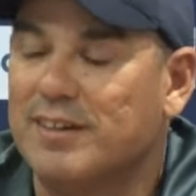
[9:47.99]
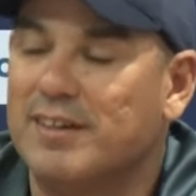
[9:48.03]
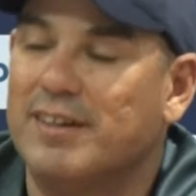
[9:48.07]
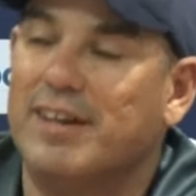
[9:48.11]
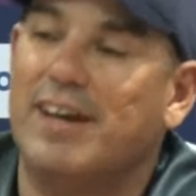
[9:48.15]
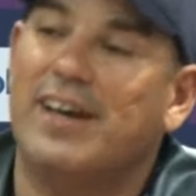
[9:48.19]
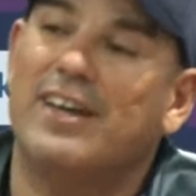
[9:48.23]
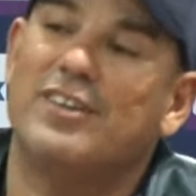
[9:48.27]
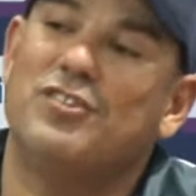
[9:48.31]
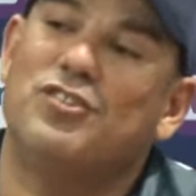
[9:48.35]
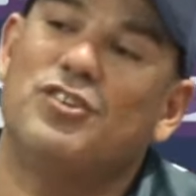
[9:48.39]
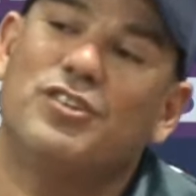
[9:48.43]

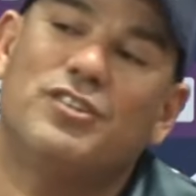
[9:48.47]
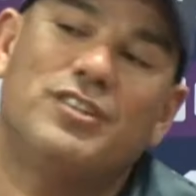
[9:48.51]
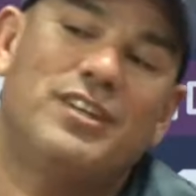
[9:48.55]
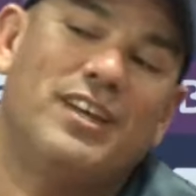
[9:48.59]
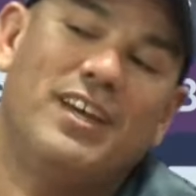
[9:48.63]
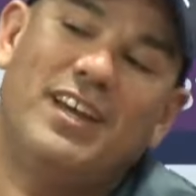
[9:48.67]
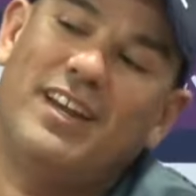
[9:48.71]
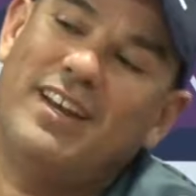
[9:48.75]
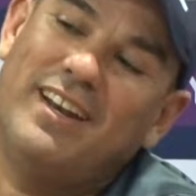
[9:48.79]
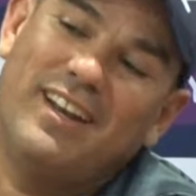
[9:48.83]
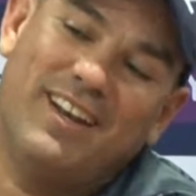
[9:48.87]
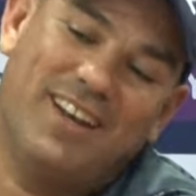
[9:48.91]
No, I
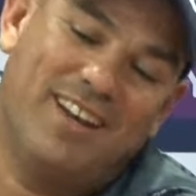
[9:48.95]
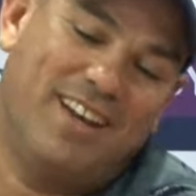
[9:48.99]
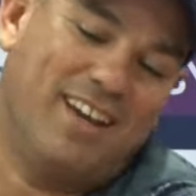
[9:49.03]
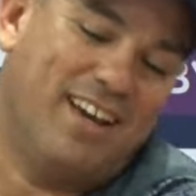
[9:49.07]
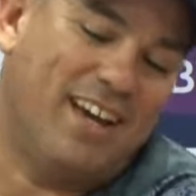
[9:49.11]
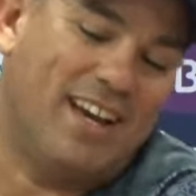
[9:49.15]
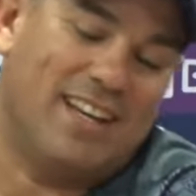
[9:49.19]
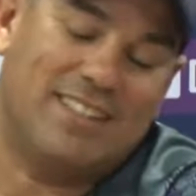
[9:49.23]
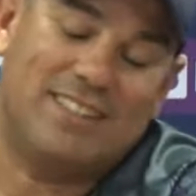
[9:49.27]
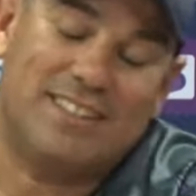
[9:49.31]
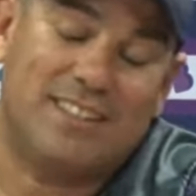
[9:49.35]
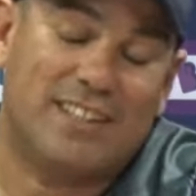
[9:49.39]
just said,
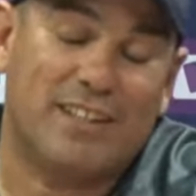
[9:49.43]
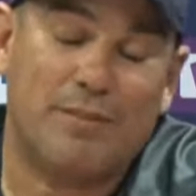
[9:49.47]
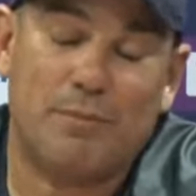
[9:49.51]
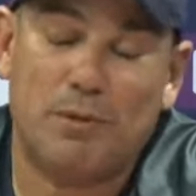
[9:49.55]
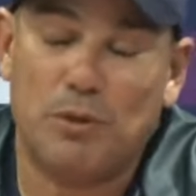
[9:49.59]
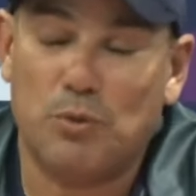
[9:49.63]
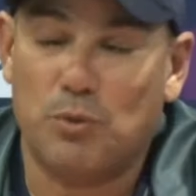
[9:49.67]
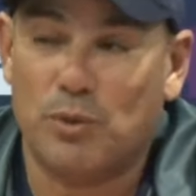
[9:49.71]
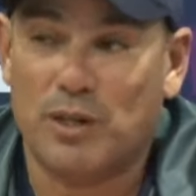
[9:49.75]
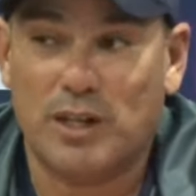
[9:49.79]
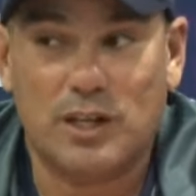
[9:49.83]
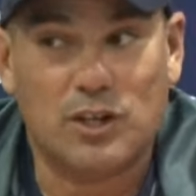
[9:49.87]
I said they've
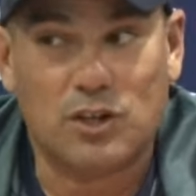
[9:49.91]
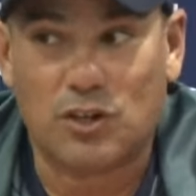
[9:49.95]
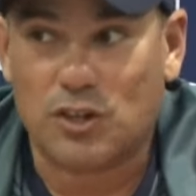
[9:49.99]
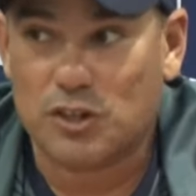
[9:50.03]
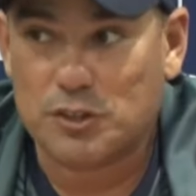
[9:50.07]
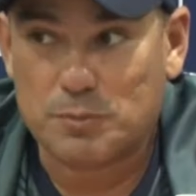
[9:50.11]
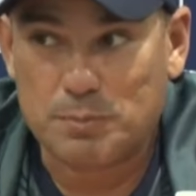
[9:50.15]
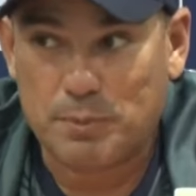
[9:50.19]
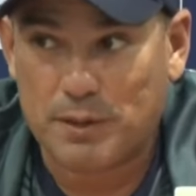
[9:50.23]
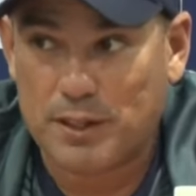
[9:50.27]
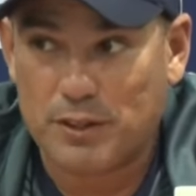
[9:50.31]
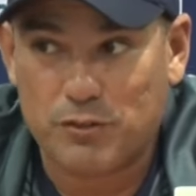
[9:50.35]
been
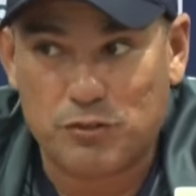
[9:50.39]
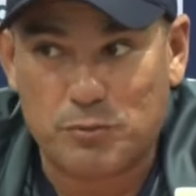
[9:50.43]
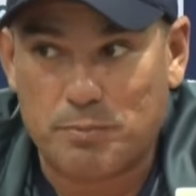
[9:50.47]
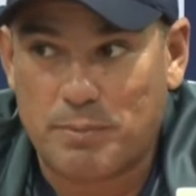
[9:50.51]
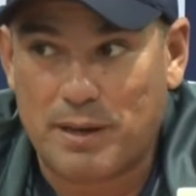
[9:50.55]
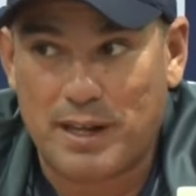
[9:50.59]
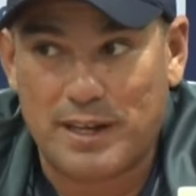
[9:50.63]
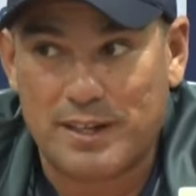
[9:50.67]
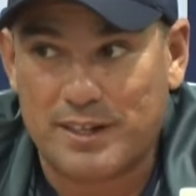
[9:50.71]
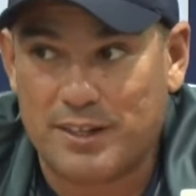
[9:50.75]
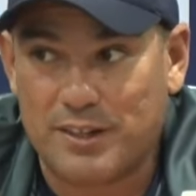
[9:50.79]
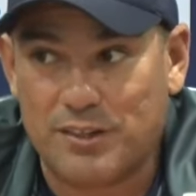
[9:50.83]
world-class players for
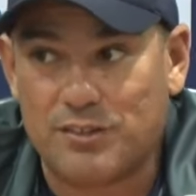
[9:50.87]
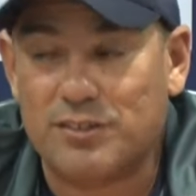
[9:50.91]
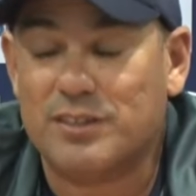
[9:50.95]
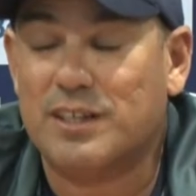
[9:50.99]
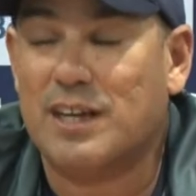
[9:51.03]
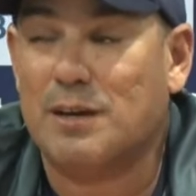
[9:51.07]
Bangladesh.